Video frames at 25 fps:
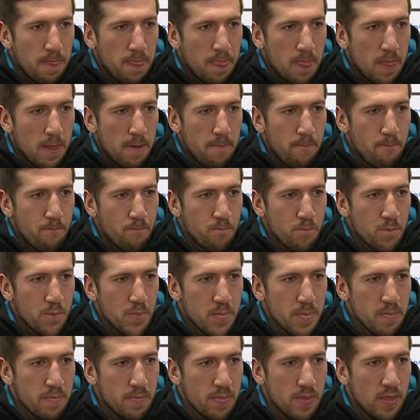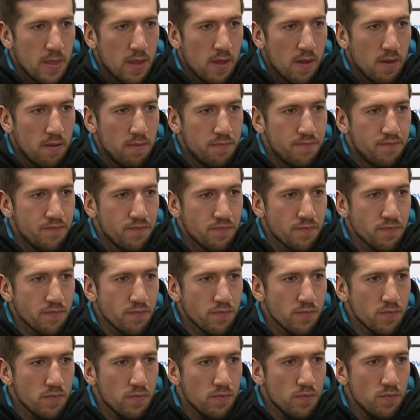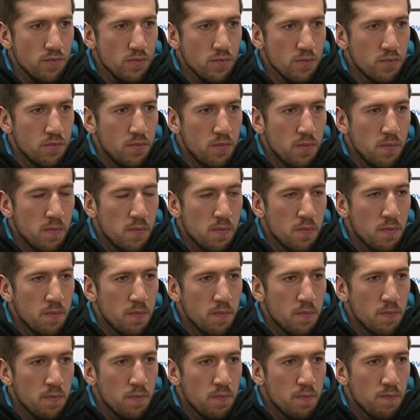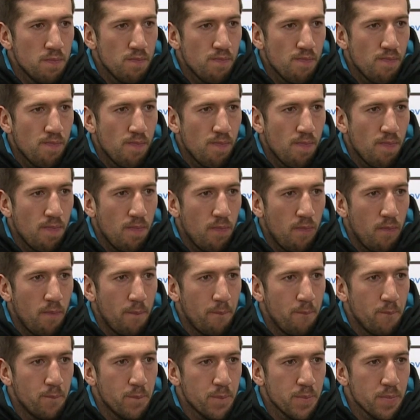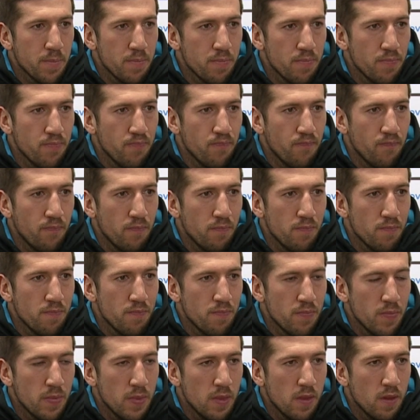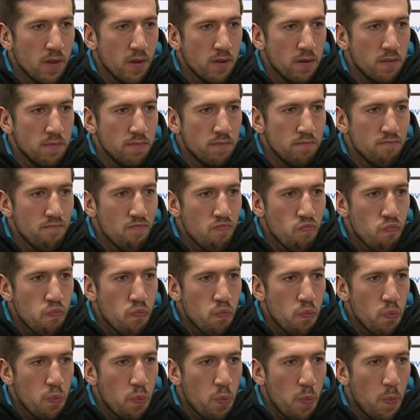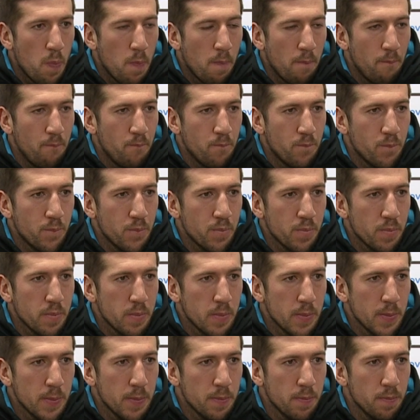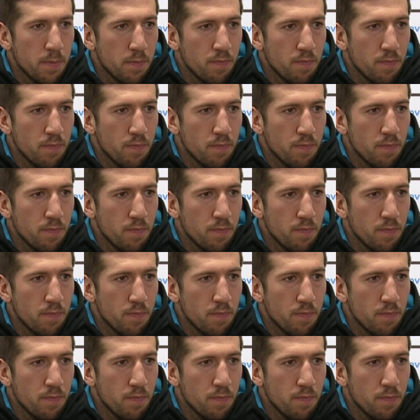And the Scarlets have lost a few in their back row this season, but with James Davis back to